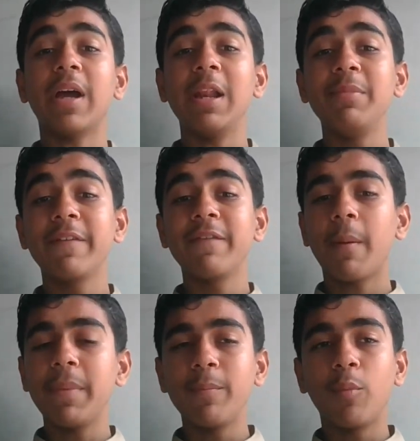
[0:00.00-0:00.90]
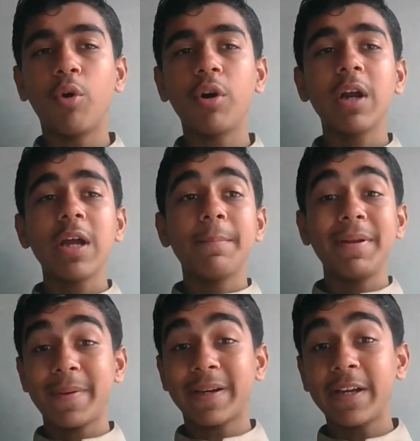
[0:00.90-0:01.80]
I'll be giving a bit more
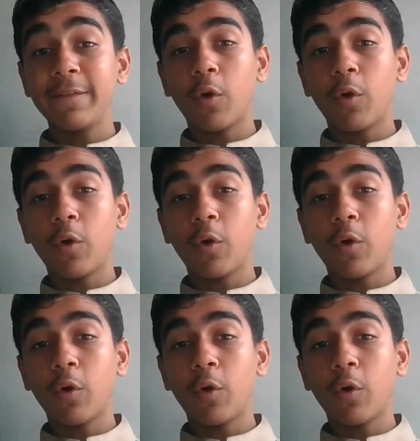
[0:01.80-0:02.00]
perspective